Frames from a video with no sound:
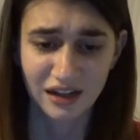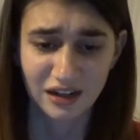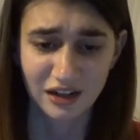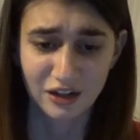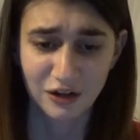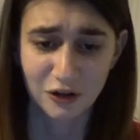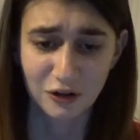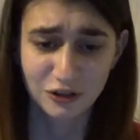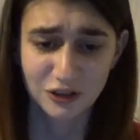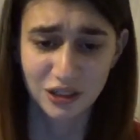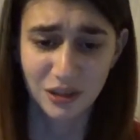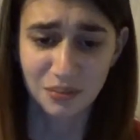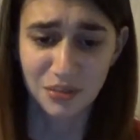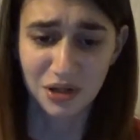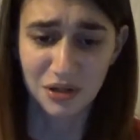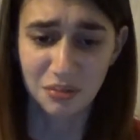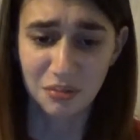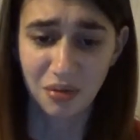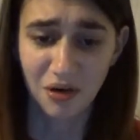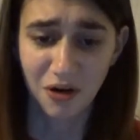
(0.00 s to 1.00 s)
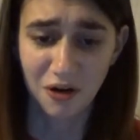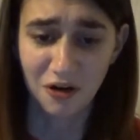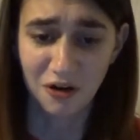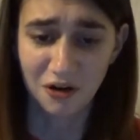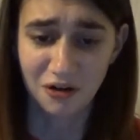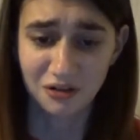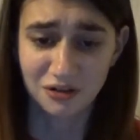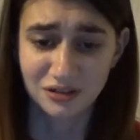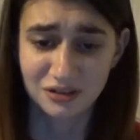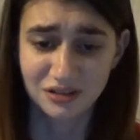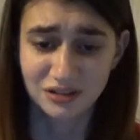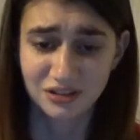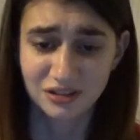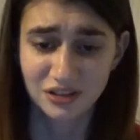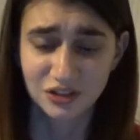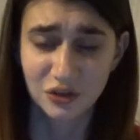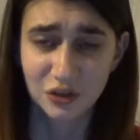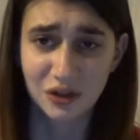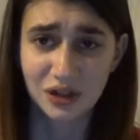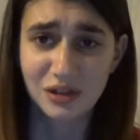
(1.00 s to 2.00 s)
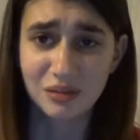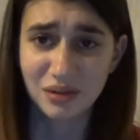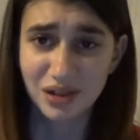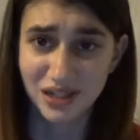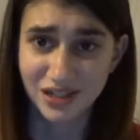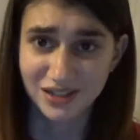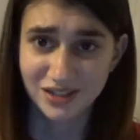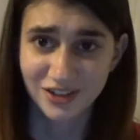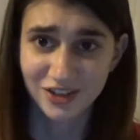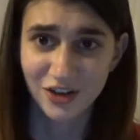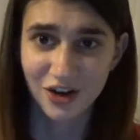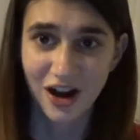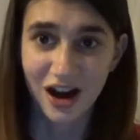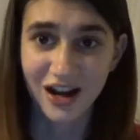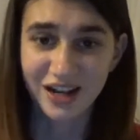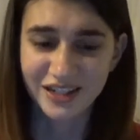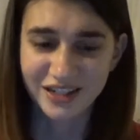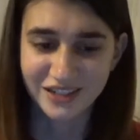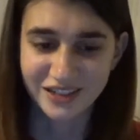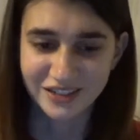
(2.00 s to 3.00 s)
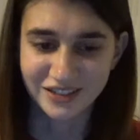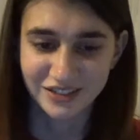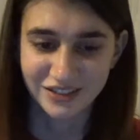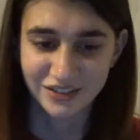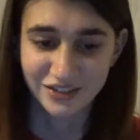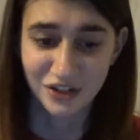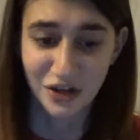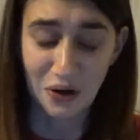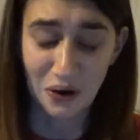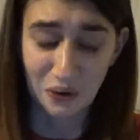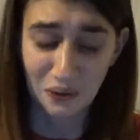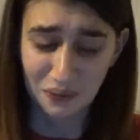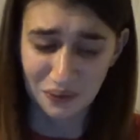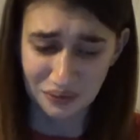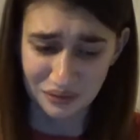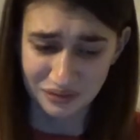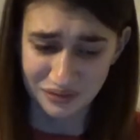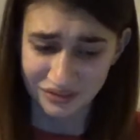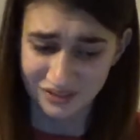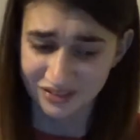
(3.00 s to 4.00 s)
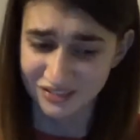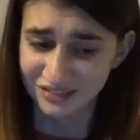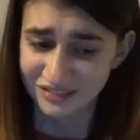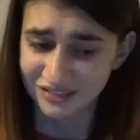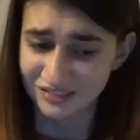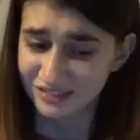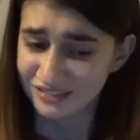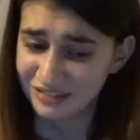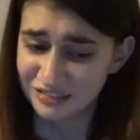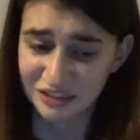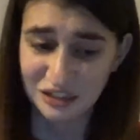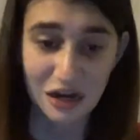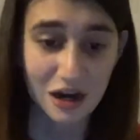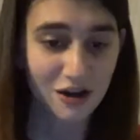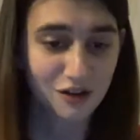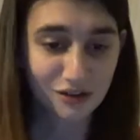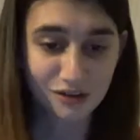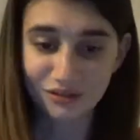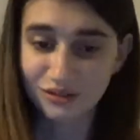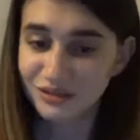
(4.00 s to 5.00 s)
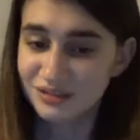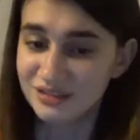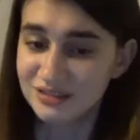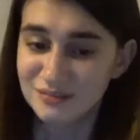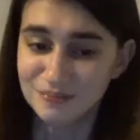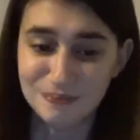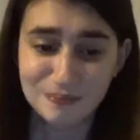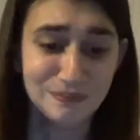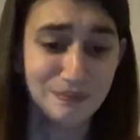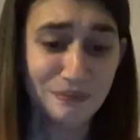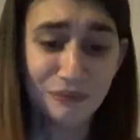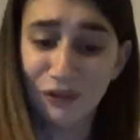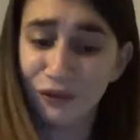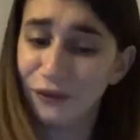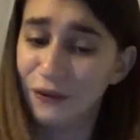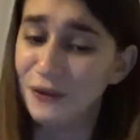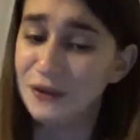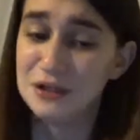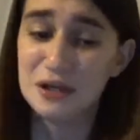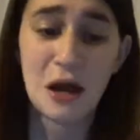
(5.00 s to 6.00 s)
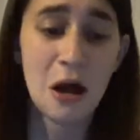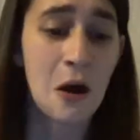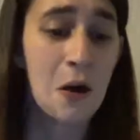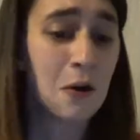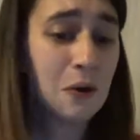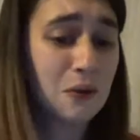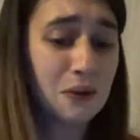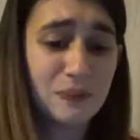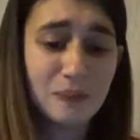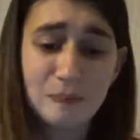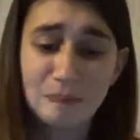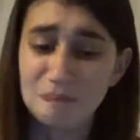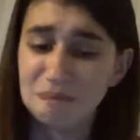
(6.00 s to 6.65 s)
curled up in a ball, screaming, crying, no, no, no.